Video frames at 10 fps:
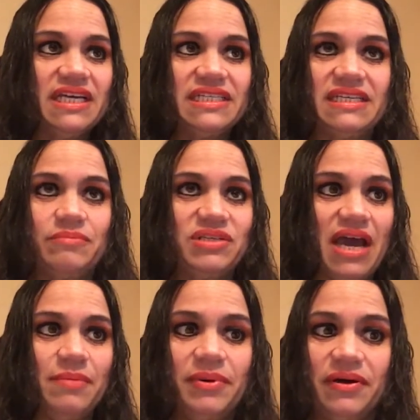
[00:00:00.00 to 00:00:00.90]
some
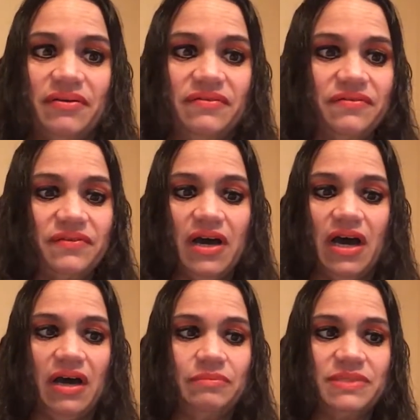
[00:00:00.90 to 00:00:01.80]
type of
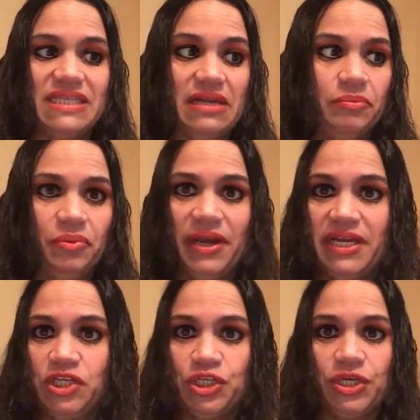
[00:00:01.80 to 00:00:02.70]

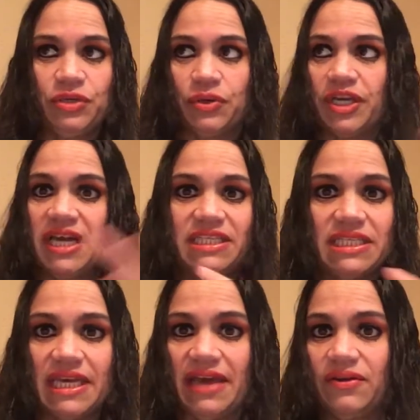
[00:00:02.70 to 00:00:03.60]
celebration or get
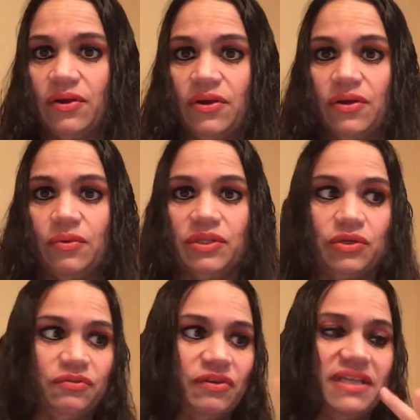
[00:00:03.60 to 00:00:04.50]
together with
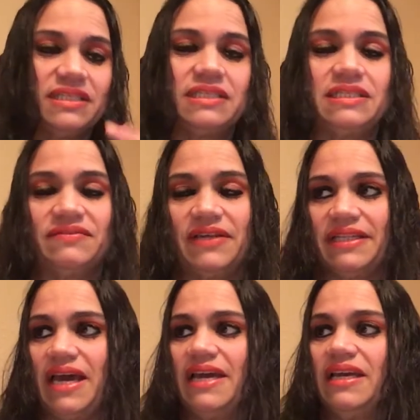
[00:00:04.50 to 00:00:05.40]
their friends and stuff
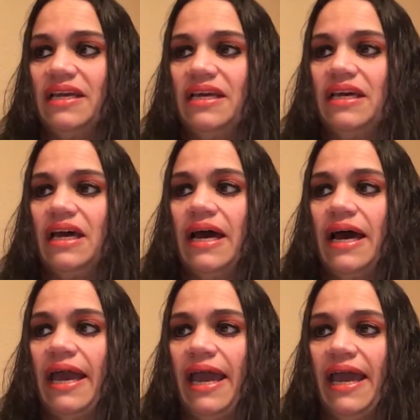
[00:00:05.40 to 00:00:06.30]
like that.
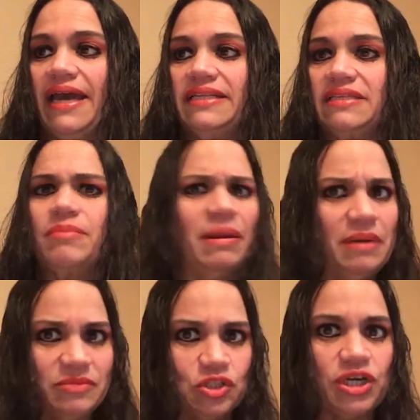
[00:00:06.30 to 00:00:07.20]
And my
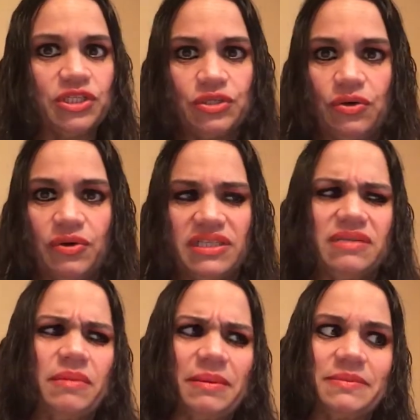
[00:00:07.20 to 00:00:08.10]
mom started to notice,
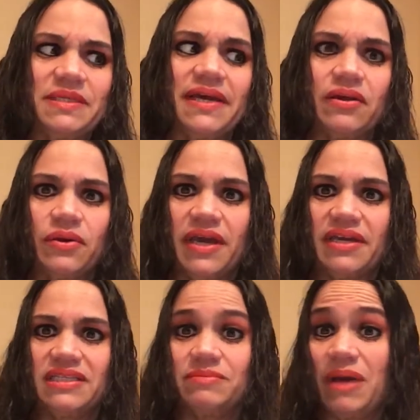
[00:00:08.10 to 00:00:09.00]
and my mom's like, okay,
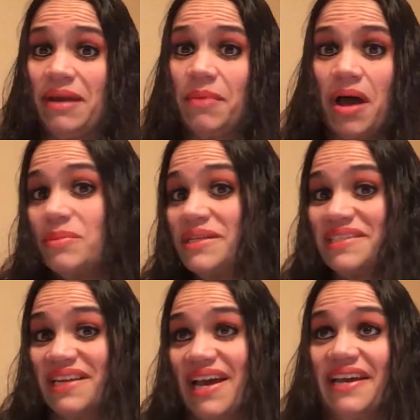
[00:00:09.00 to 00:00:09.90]
because my mom
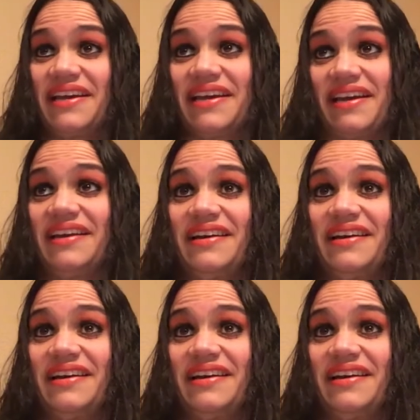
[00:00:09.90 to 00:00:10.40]
is like...